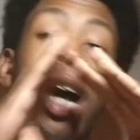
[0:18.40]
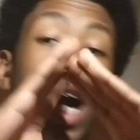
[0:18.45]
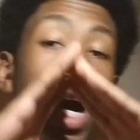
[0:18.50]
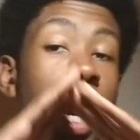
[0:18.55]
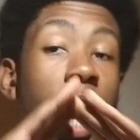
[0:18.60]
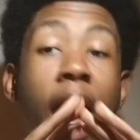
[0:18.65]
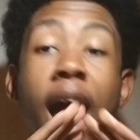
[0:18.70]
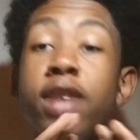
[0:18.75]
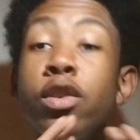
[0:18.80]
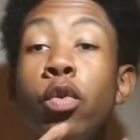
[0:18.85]

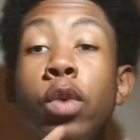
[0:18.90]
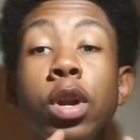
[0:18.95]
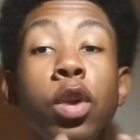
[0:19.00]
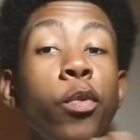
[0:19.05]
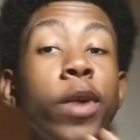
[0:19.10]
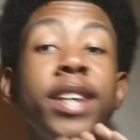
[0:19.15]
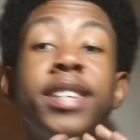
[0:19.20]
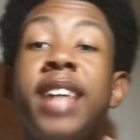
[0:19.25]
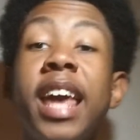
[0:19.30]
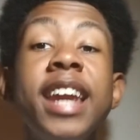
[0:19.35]
I don't want to
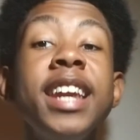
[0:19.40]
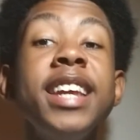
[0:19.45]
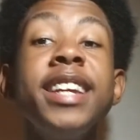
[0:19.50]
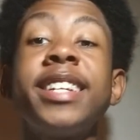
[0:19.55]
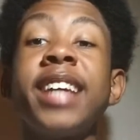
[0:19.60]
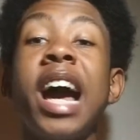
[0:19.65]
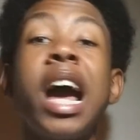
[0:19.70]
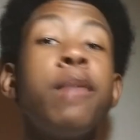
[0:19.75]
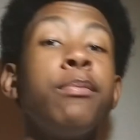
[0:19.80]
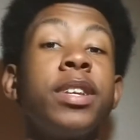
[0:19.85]
waste any
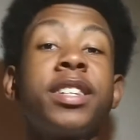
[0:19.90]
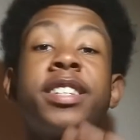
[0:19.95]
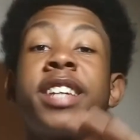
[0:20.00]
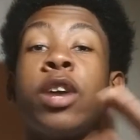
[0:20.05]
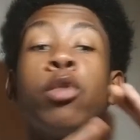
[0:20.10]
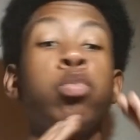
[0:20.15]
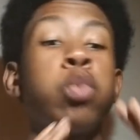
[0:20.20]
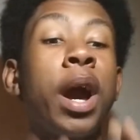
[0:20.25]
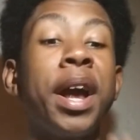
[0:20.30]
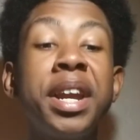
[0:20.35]
time. Let's
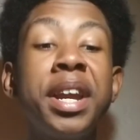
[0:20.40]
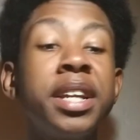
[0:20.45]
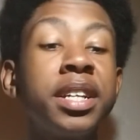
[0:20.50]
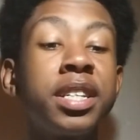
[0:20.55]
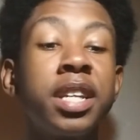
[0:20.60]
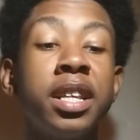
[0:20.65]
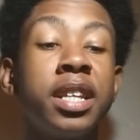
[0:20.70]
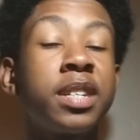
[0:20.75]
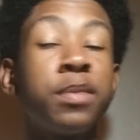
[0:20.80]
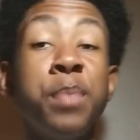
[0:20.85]
get right
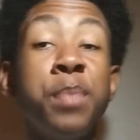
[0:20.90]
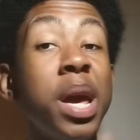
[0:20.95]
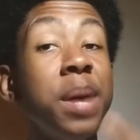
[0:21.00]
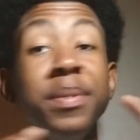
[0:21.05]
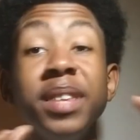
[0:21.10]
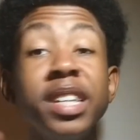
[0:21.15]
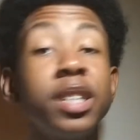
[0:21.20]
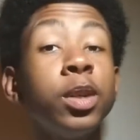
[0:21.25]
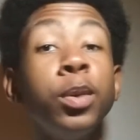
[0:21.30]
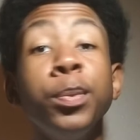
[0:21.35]
into this.
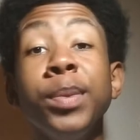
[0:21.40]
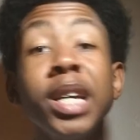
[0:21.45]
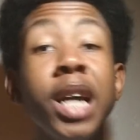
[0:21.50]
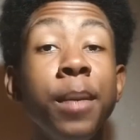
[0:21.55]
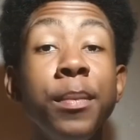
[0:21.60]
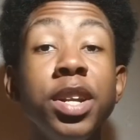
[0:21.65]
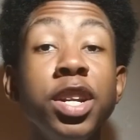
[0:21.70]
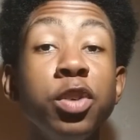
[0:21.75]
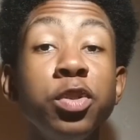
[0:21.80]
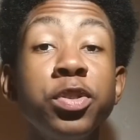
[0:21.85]
Maybe this will
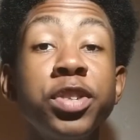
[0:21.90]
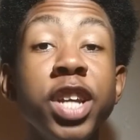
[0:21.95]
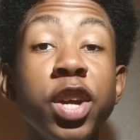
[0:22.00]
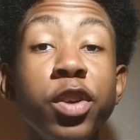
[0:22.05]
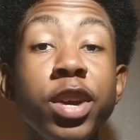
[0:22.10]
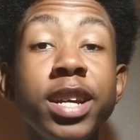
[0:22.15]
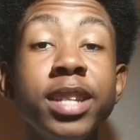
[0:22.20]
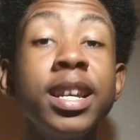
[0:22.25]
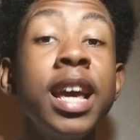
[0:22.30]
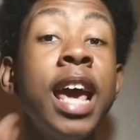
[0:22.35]
become a new
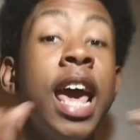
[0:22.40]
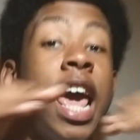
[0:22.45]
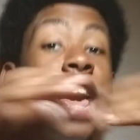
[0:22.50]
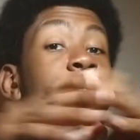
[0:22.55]
series.